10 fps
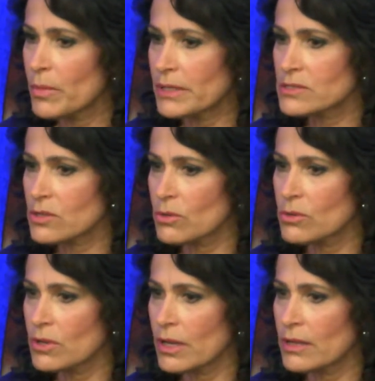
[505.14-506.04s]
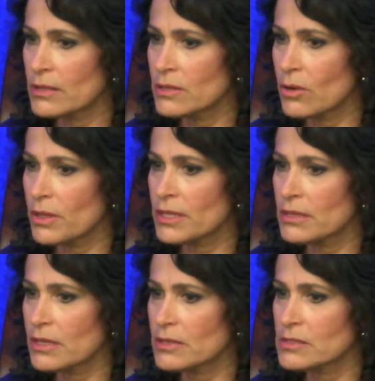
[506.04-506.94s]
And so, I think
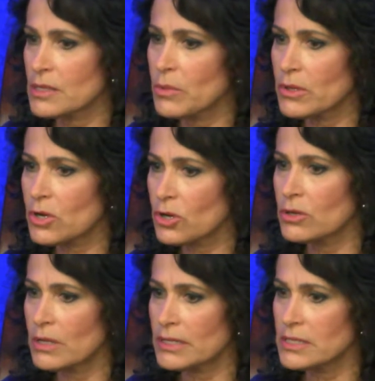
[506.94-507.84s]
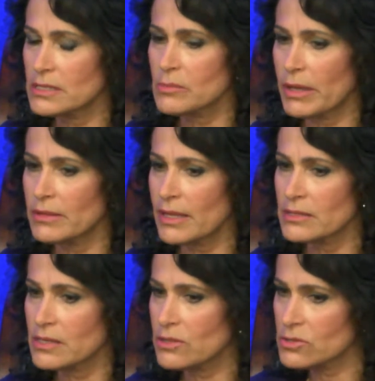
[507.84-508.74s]
that some of the current ideas about that
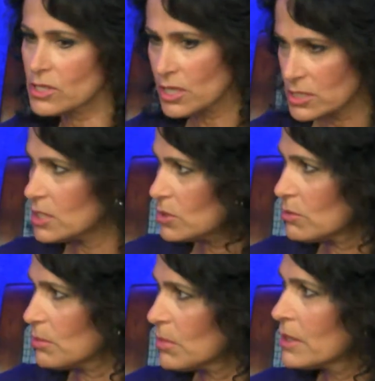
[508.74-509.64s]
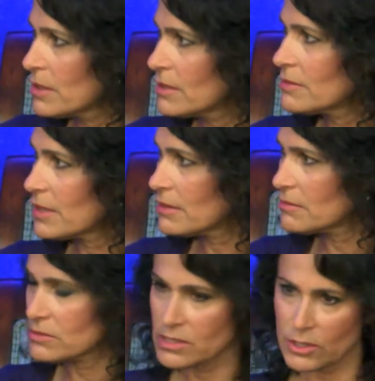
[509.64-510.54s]
is that there's a continuum, that
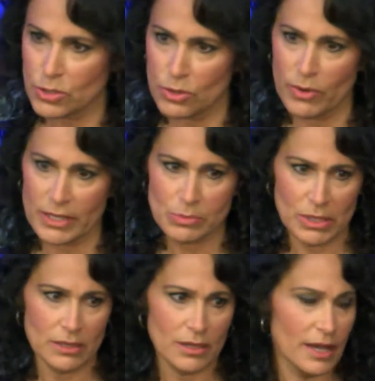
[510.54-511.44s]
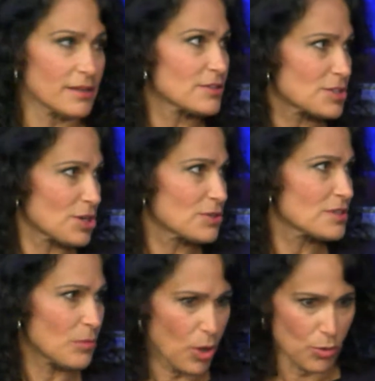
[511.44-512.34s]
sexual harassment, it kind of starts
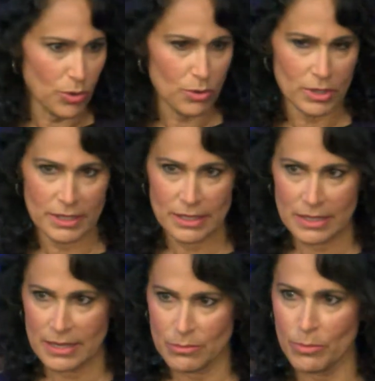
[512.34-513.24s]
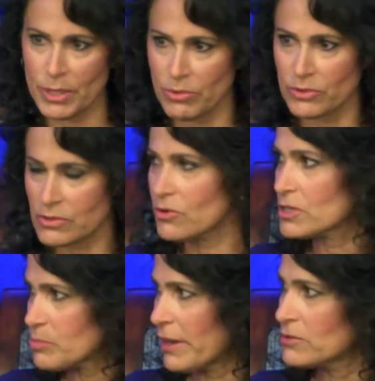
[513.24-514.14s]
the ball rolling, and then people
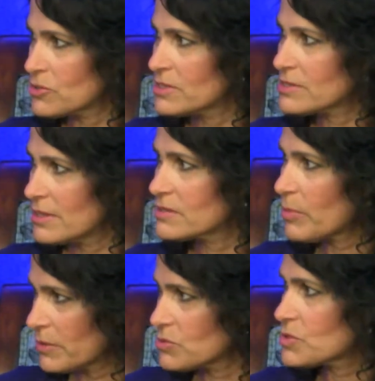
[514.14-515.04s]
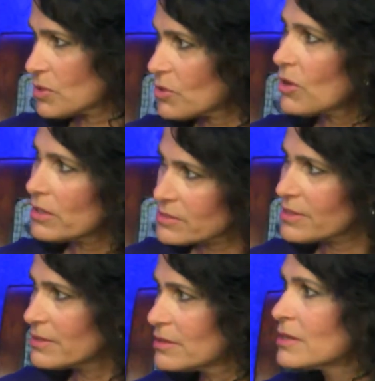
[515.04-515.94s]
cross boundaries, and as boundaries are crossed,
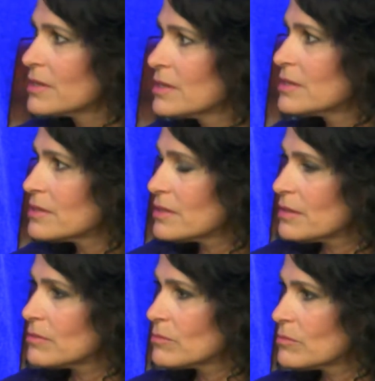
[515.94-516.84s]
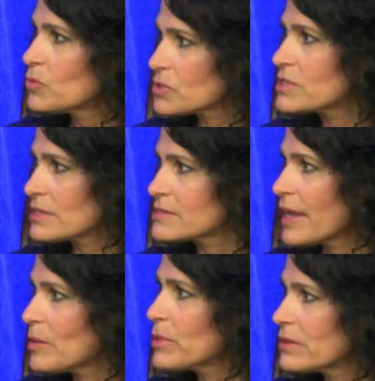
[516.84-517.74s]
then worse things
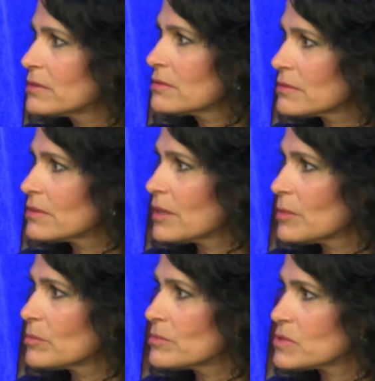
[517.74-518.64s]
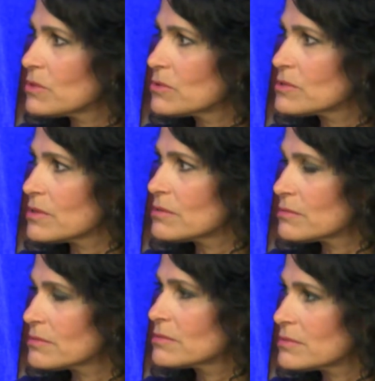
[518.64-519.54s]
happen. So those are
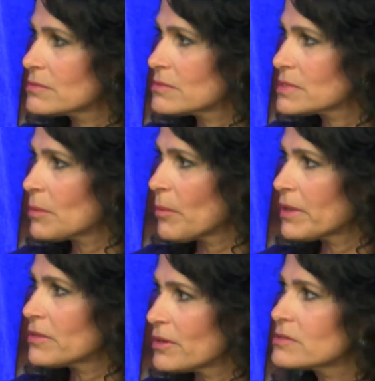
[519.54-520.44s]
some of my thoughts.